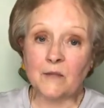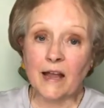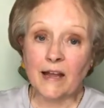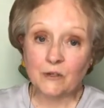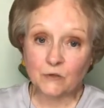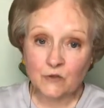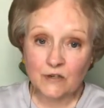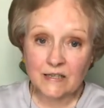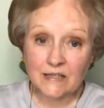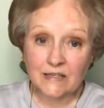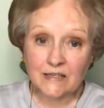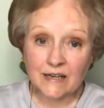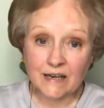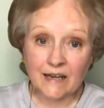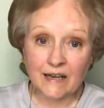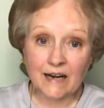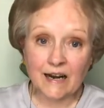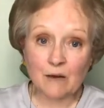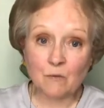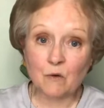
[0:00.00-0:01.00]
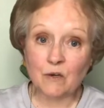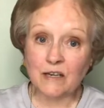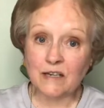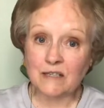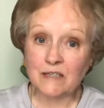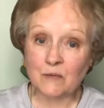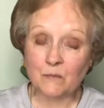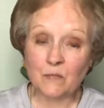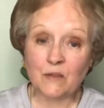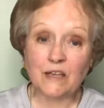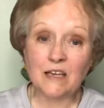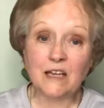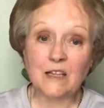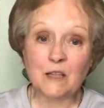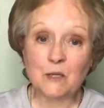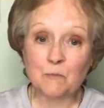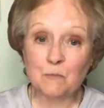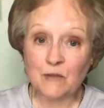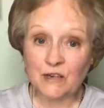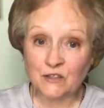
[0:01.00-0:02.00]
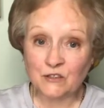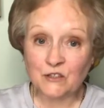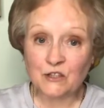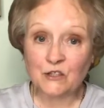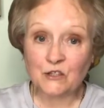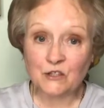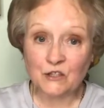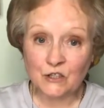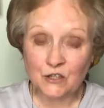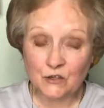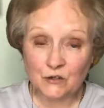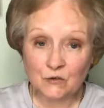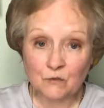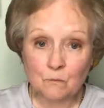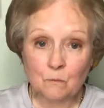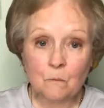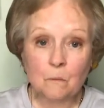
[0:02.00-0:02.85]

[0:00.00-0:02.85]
address and I will get something in the mail to you.